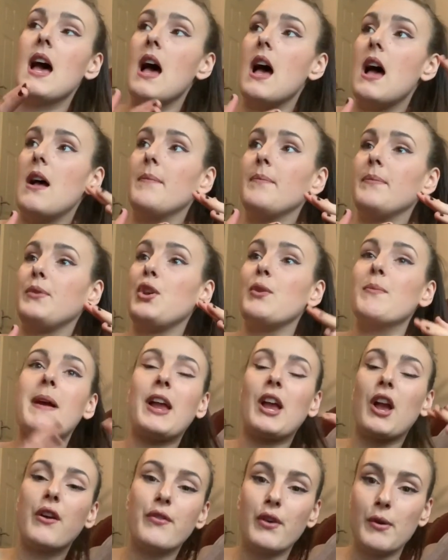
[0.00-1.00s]
Um, you may
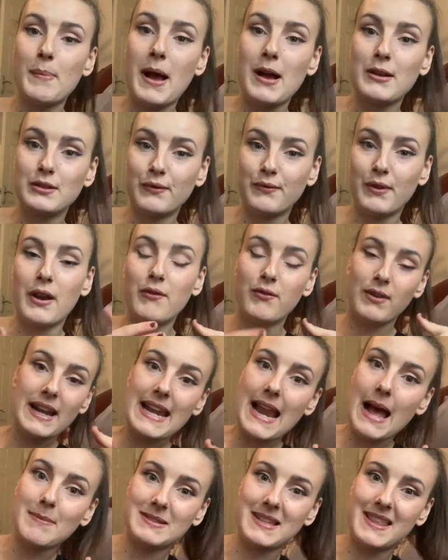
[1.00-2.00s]
go through bouts of like
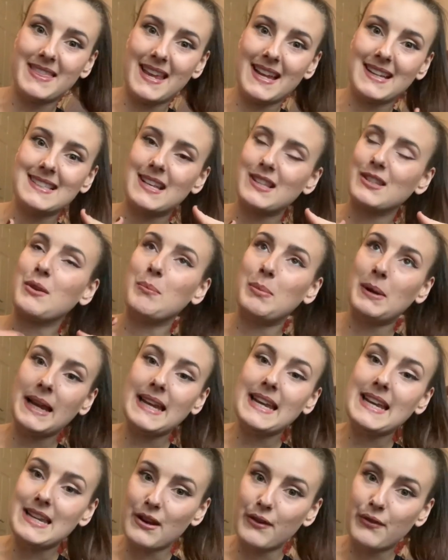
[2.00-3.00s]
relapse and things, that's
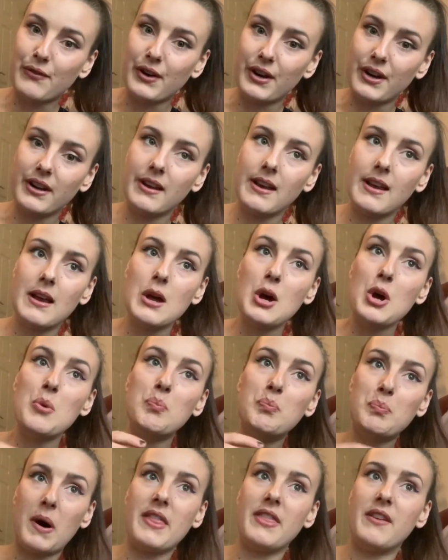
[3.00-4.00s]
completely different.
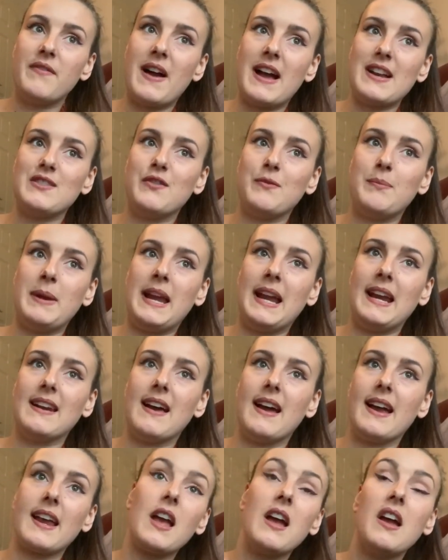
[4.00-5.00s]
But the fact of being
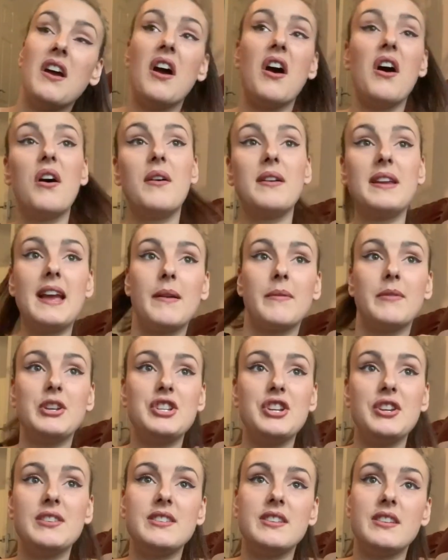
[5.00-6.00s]
like, oh, yeah, I'm gonna
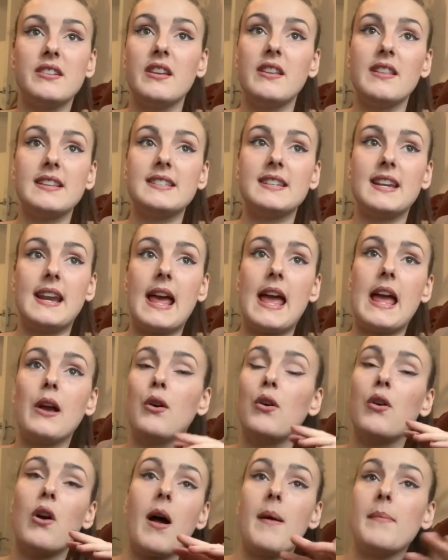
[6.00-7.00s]
choose to do this today,
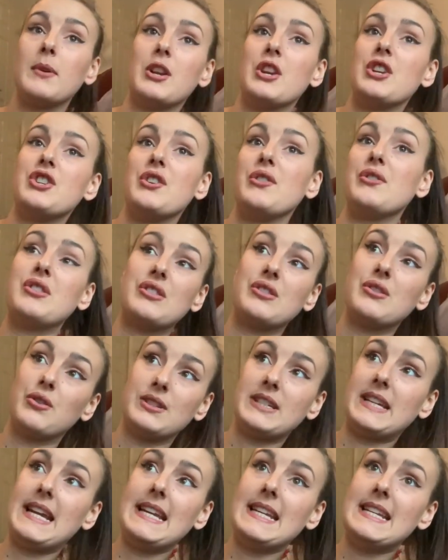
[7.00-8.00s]
or I'm gonna choose just not
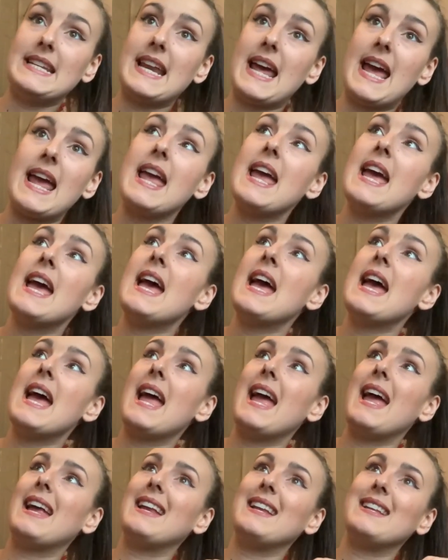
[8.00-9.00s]
to eat today,
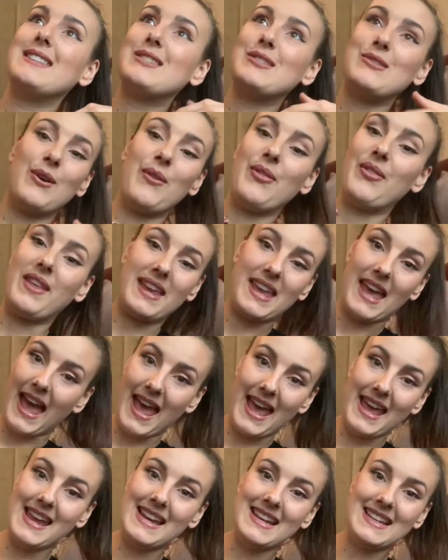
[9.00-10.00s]
it's not the
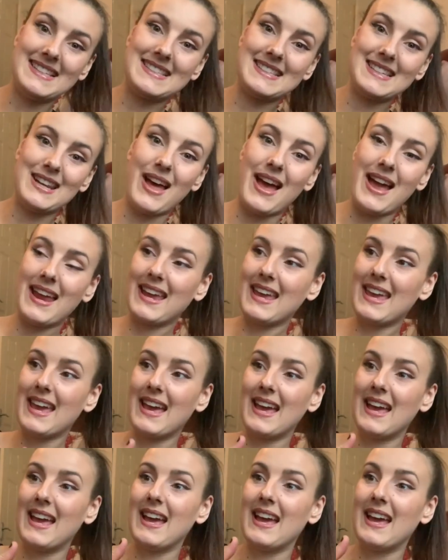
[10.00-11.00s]
case. like,
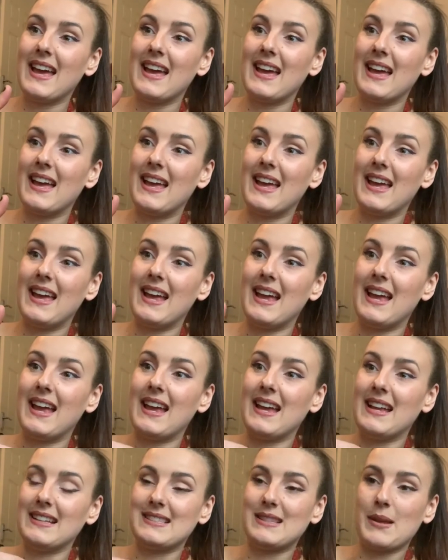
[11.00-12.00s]

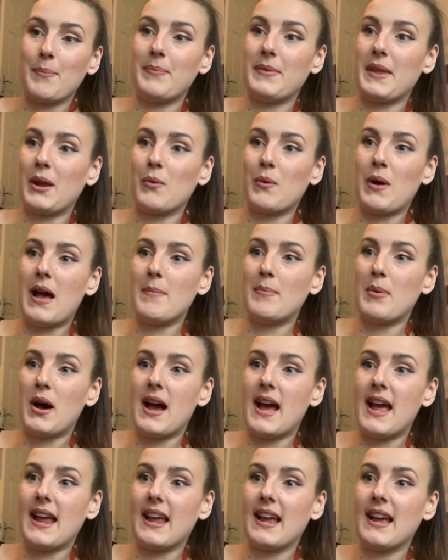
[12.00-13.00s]
it's something
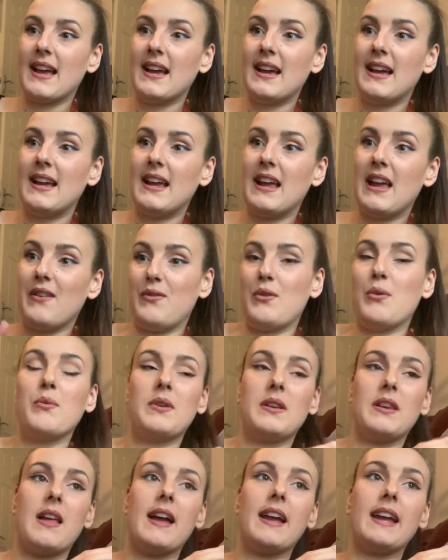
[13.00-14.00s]
whereby if you
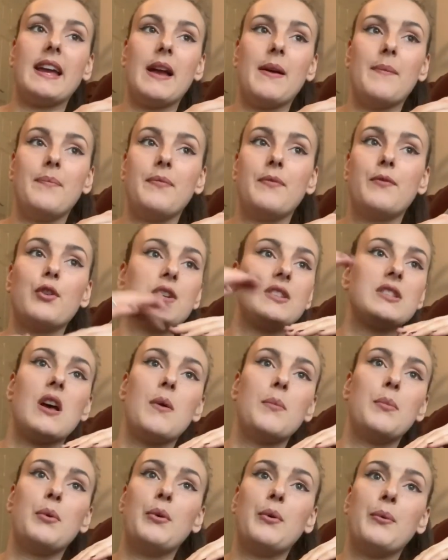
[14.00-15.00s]
like um for
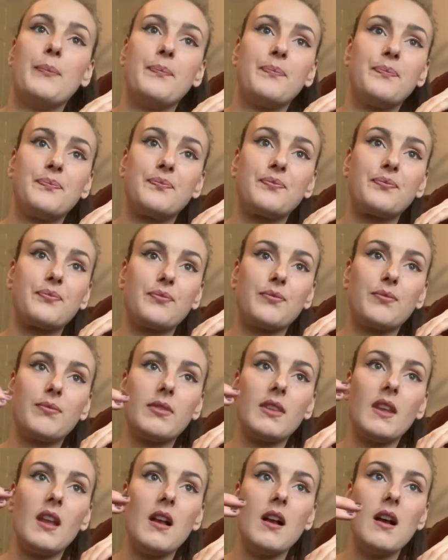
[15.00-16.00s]
example
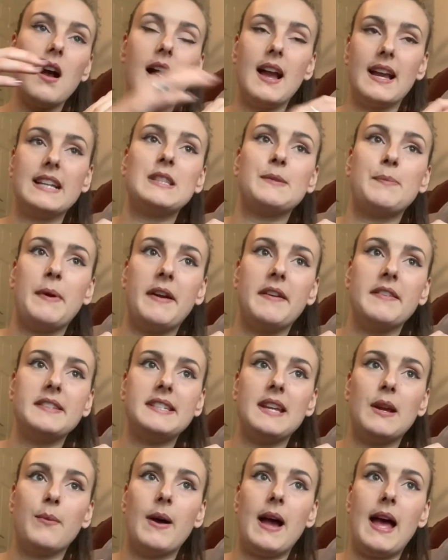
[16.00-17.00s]
I experienced
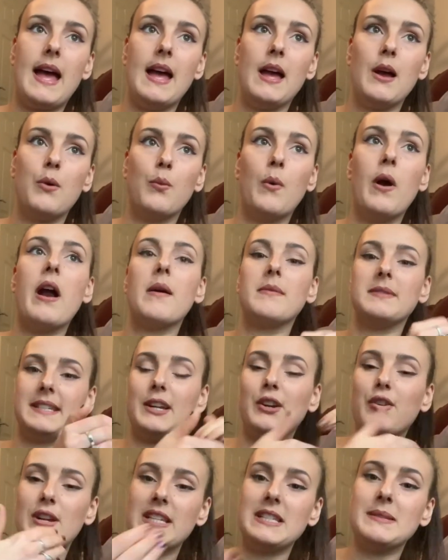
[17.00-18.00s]
it where where I was
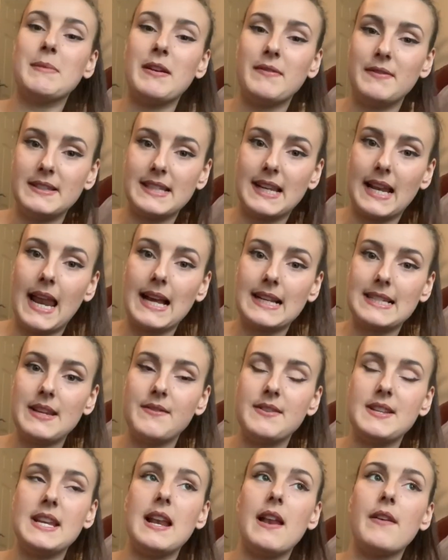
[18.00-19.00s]
increasing my physical
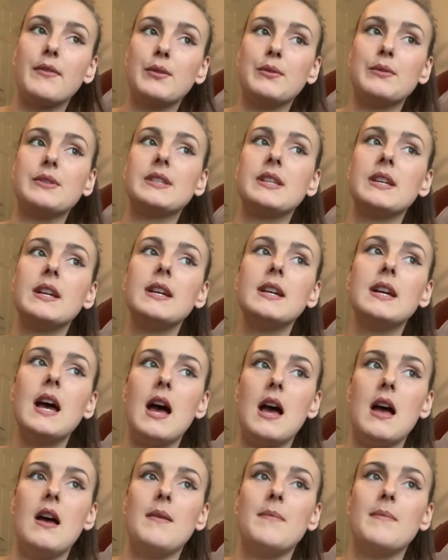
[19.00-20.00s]
activity levels
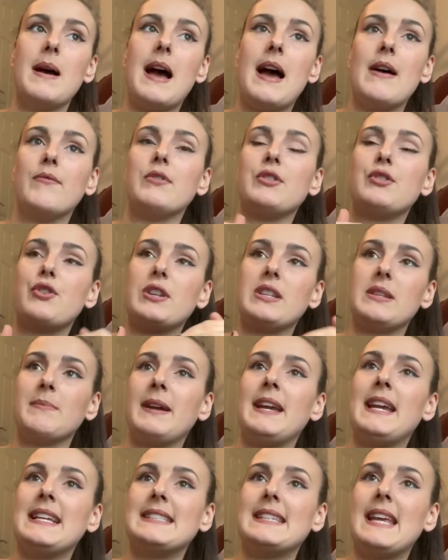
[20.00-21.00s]
um, and restricting my
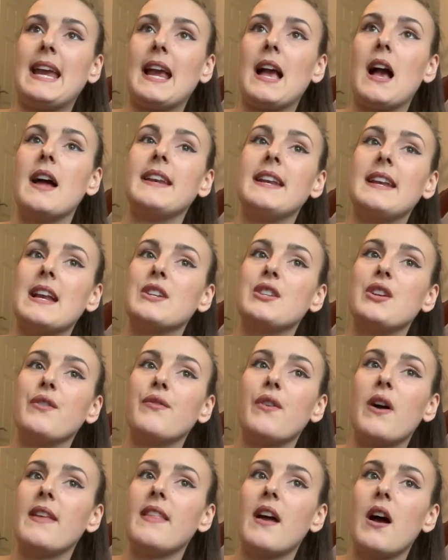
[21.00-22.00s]
eating. I didn't actually
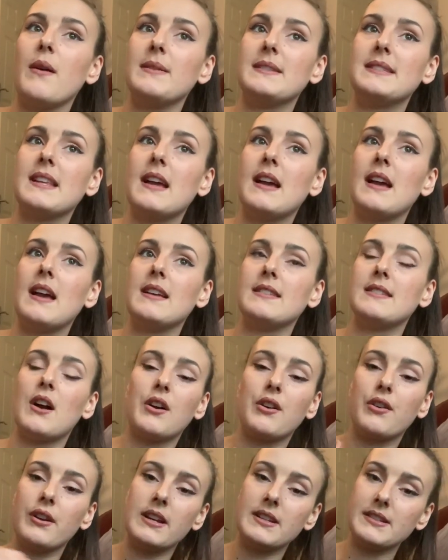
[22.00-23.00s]
find that I was as
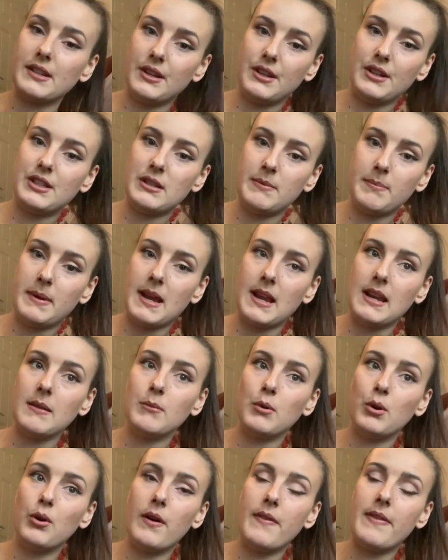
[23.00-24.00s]
hungry as I used to be
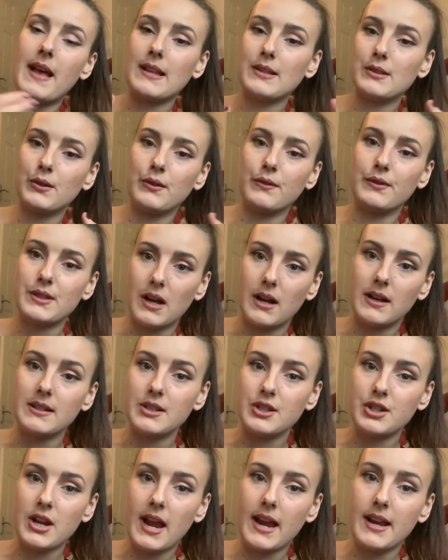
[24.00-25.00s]
anymore, and that sort of started
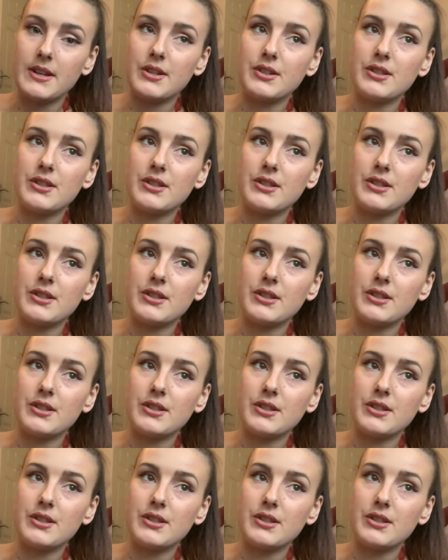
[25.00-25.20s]
to change.